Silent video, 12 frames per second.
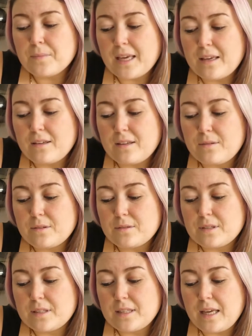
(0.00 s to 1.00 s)

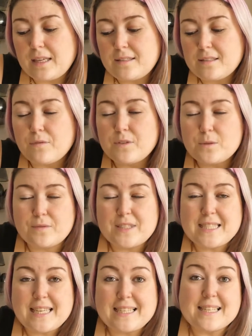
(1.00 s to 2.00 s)
He suffers with
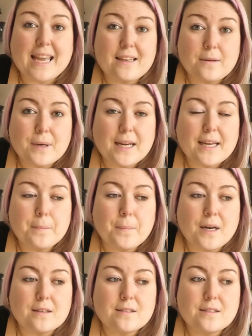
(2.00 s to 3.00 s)
his knees anyway,
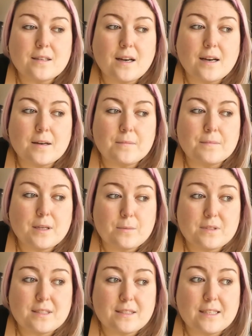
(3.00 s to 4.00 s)
but he
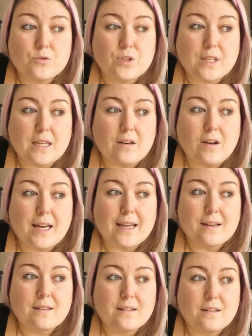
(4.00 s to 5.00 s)
was literally
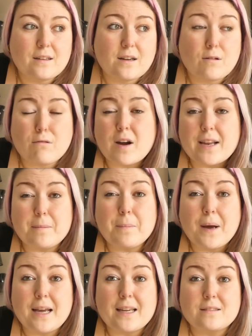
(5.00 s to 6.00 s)
like crying in
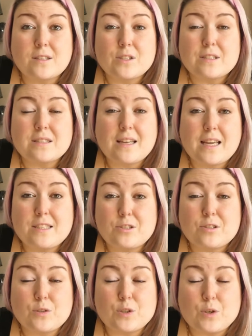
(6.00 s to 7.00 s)
pain because he
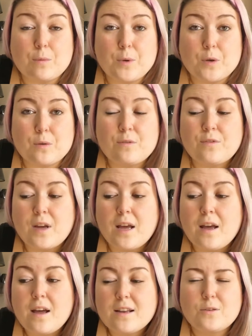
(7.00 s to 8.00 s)
just could not move.
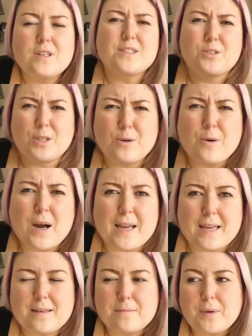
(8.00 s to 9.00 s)
Not literally
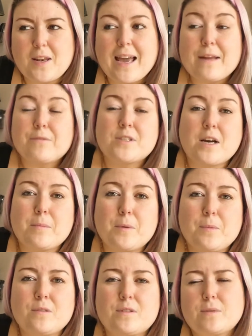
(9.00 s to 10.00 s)
crying, but like every time he
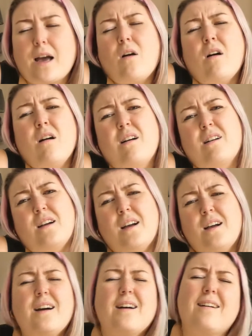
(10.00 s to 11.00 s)
moved he was like oh
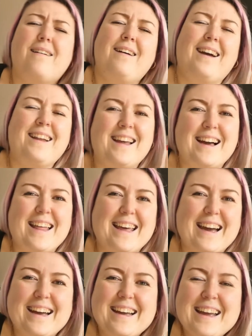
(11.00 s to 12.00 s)
like
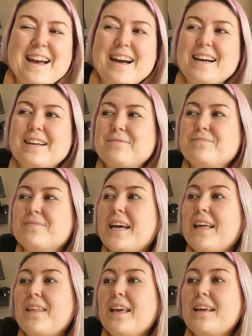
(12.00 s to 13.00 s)
that. And
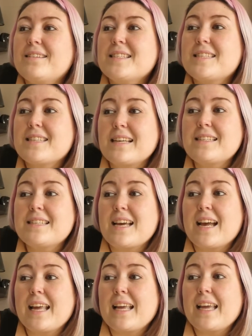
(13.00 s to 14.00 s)
then
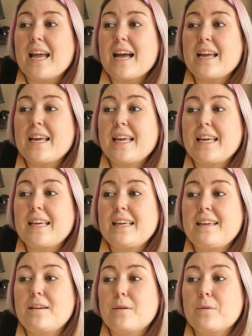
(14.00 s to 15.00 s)
Saturday
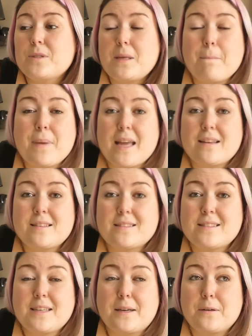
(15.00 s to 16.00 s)
he was in bed
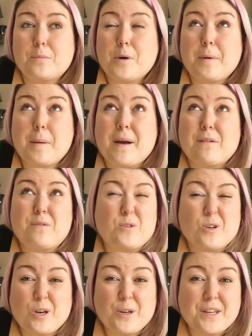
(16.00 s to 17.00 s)
until probably about
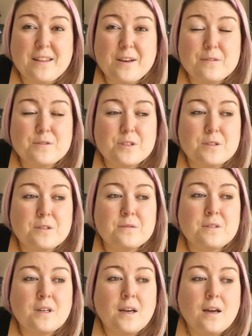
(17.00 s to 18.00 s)
4 o'clock in the
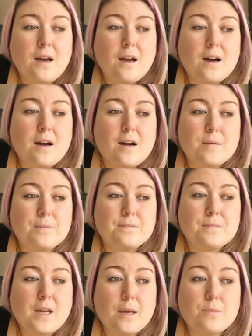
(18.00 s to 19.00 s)
afternoon.
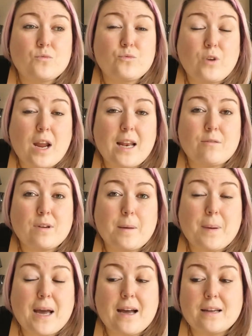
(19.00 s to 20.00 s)
He was really, really
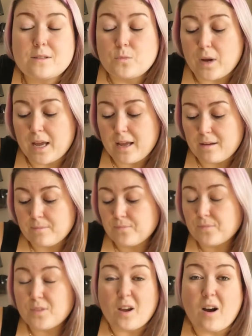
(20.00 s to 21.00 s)
bad, where
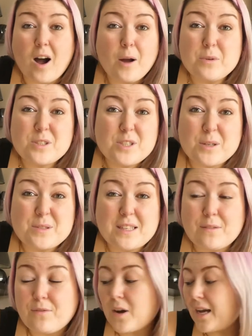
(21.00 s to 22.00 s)
I was
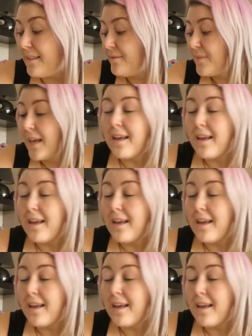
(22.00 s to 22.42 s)
totally fine.